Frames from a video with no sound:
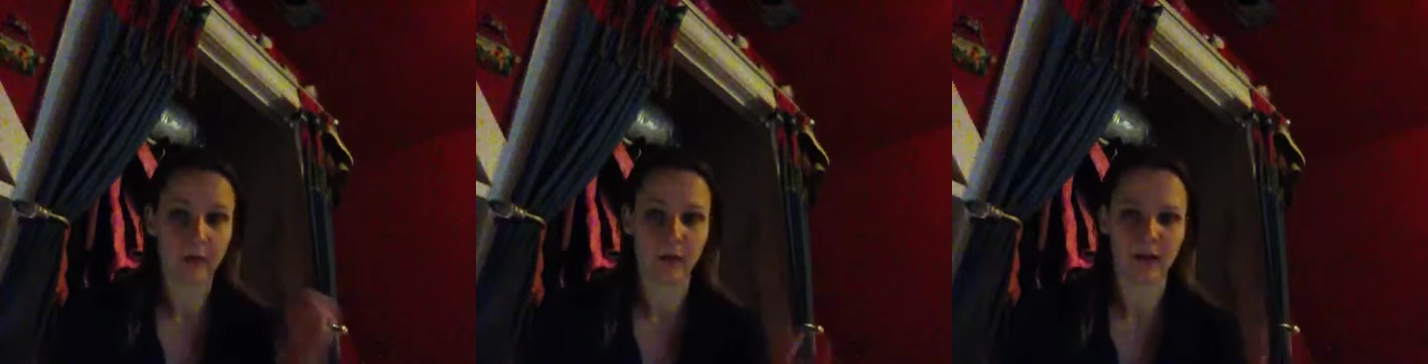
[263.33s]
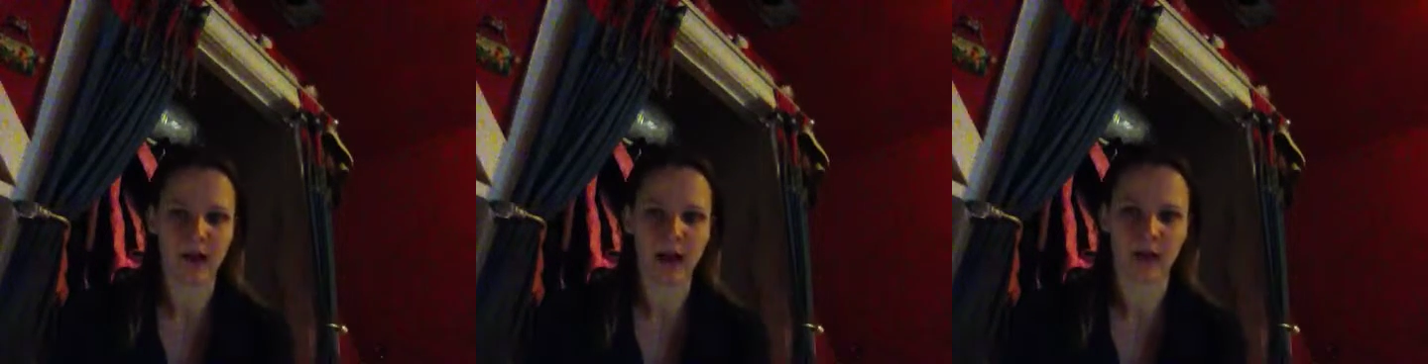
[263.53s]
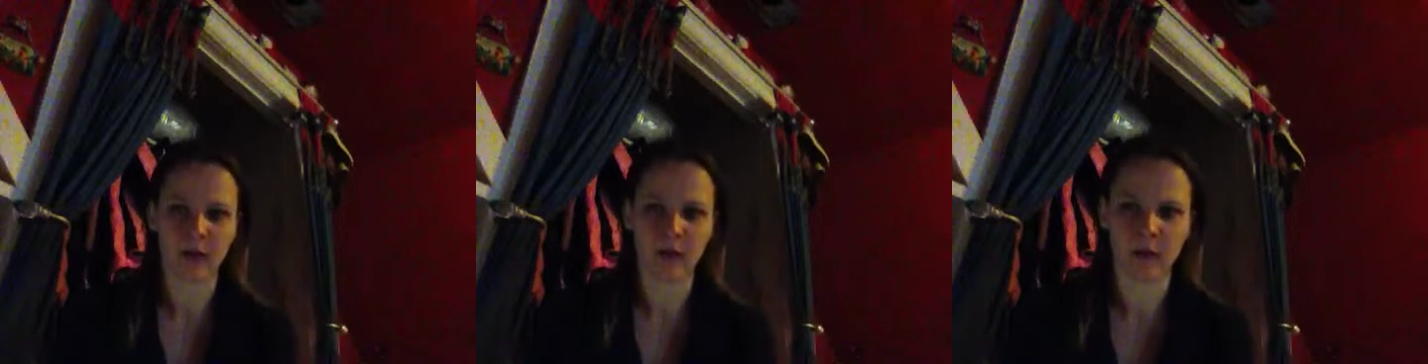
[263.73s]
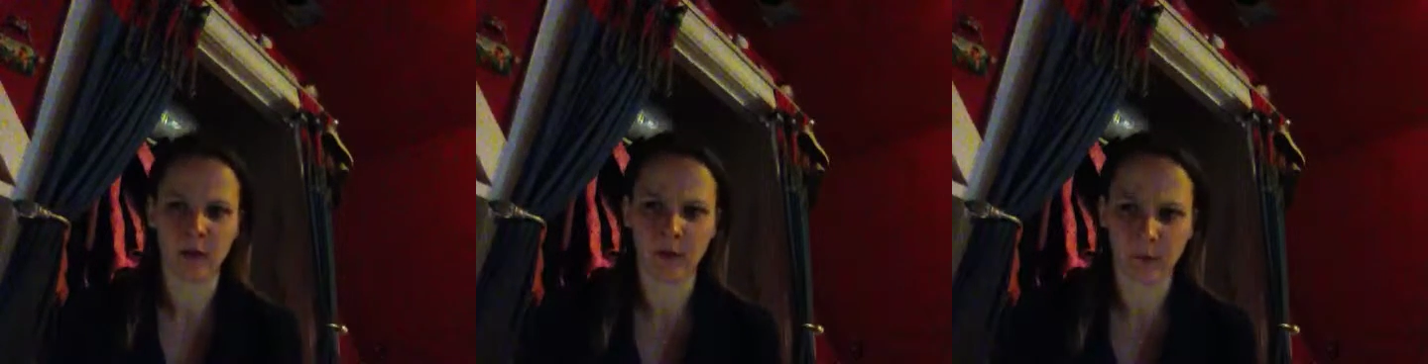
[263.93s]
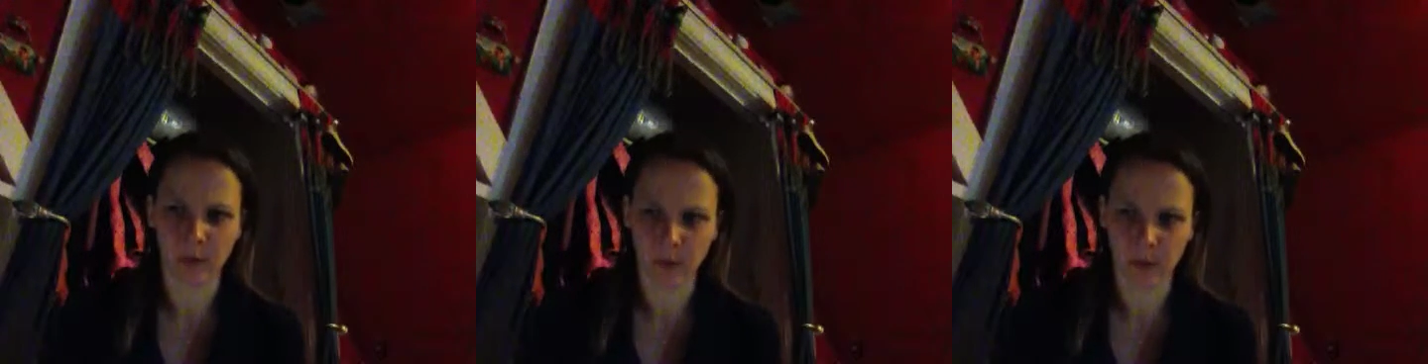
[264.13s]
Sorry, I had to look
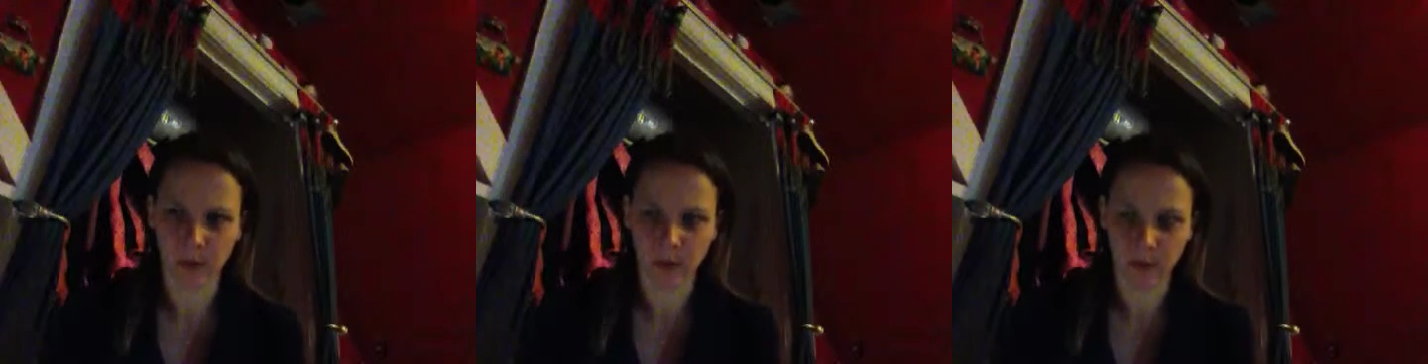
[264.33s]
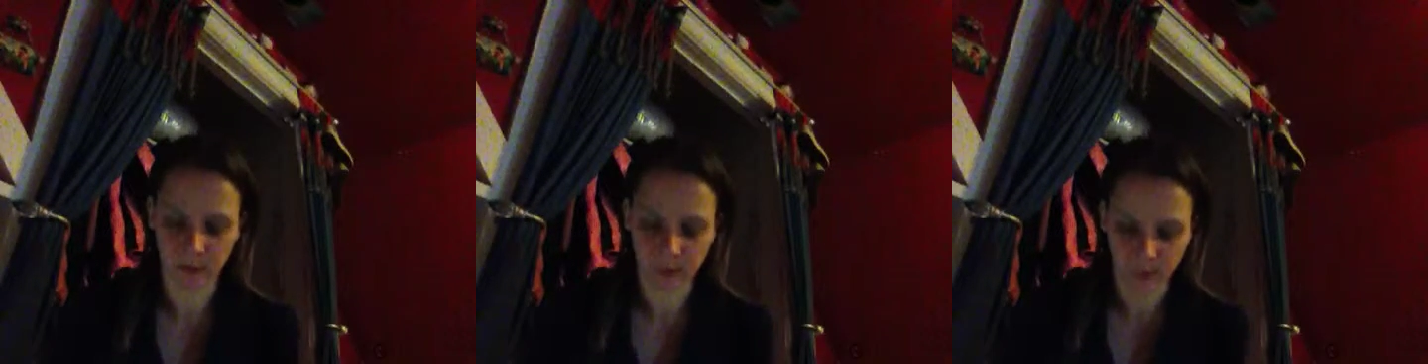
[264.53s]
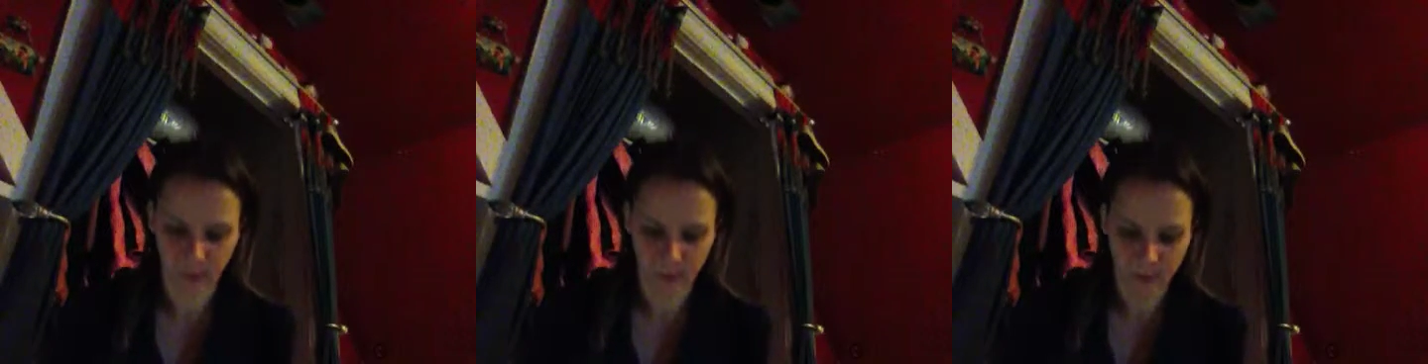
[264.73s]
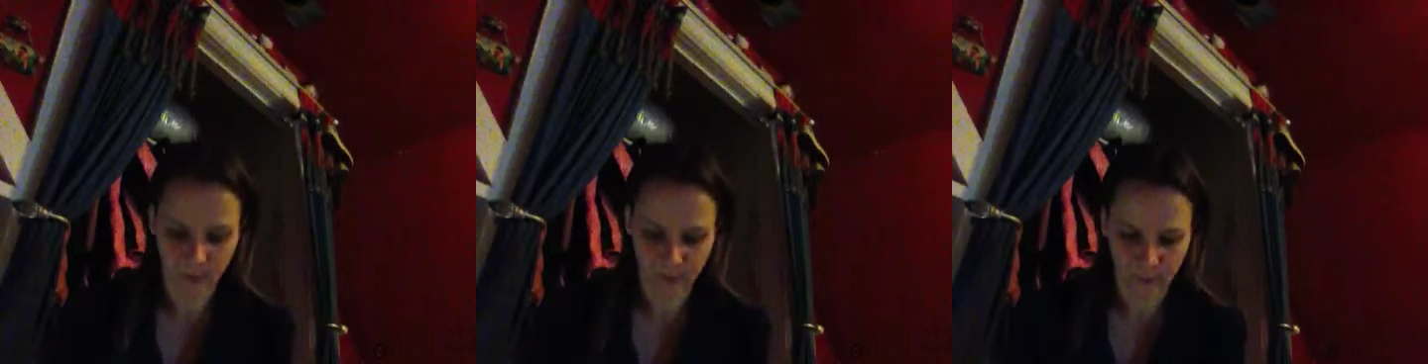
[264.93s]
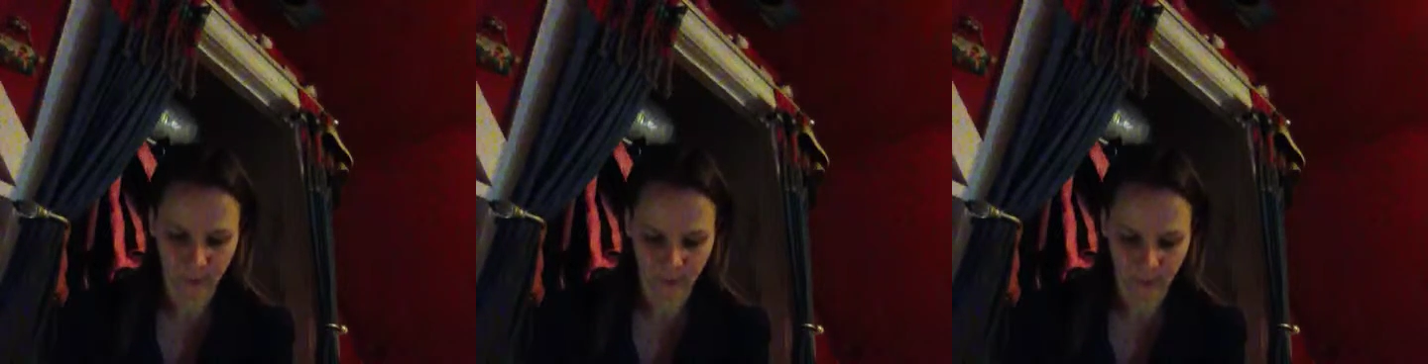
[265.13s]
up the word just to make,
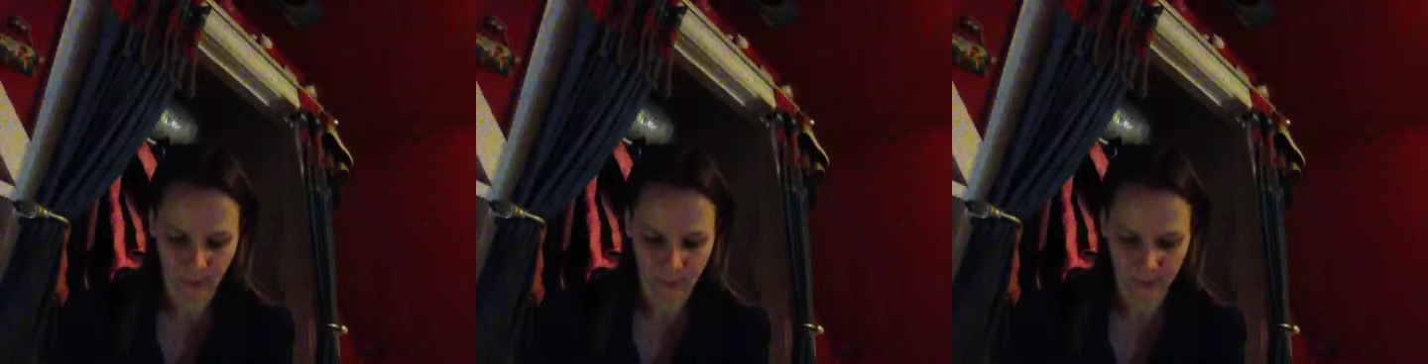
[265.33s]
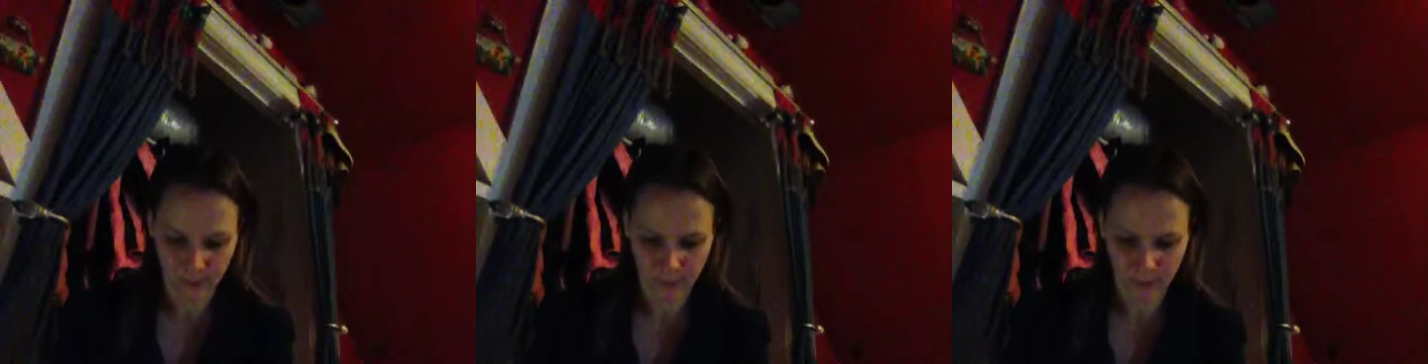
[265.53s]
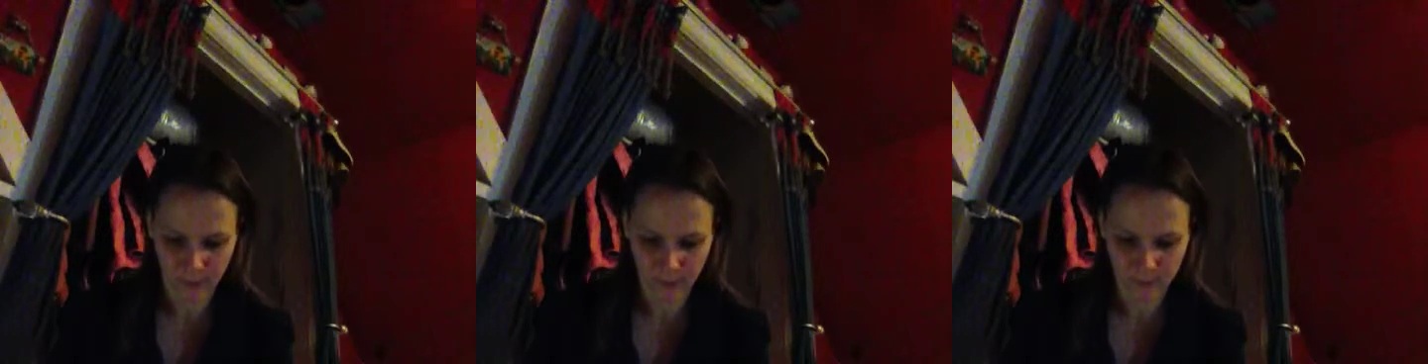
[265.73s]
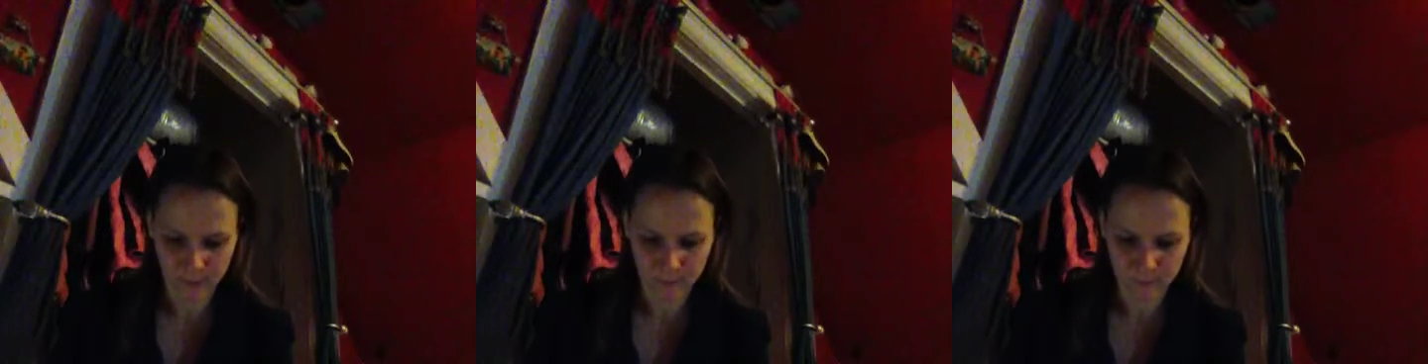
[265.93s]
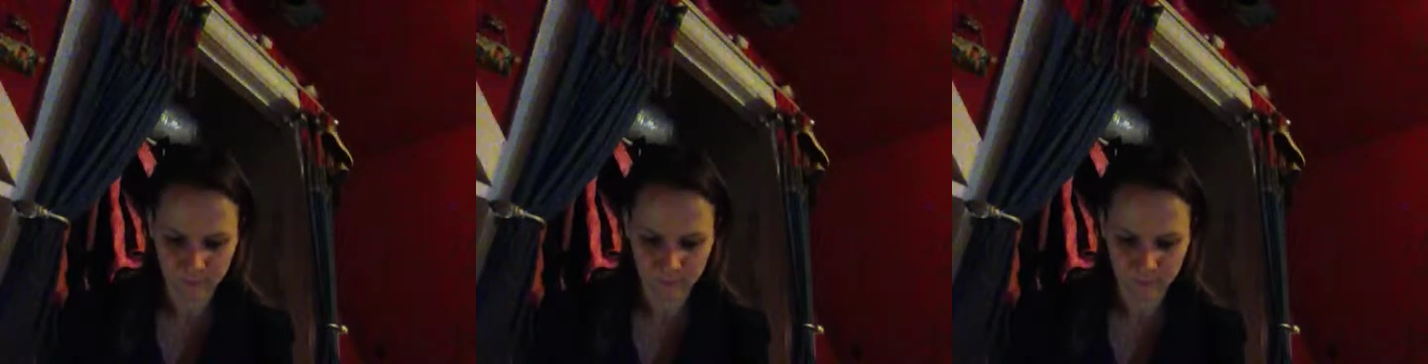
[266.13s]
because I forgot the meaning.